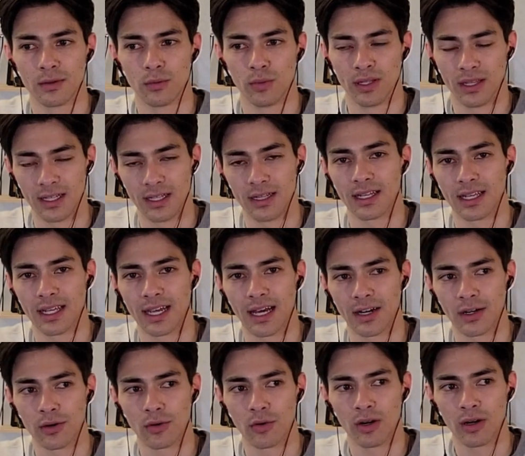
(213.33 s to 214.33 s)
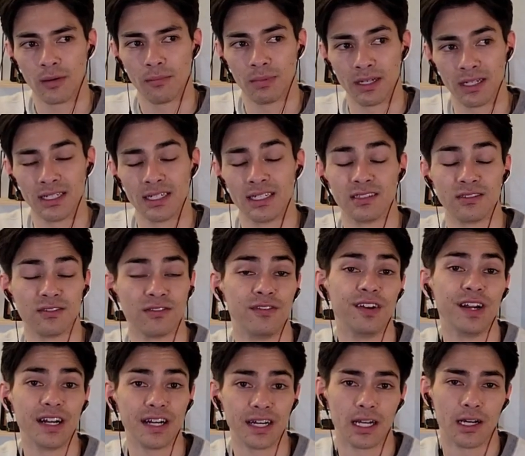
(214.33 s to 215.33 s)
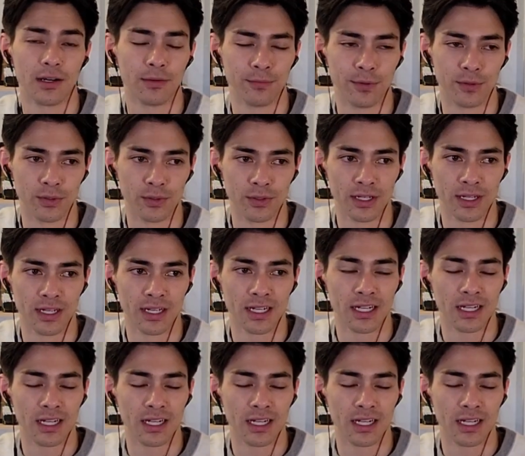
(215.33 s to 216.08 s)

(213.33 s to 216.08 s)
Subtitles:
within the category, but it is very helpful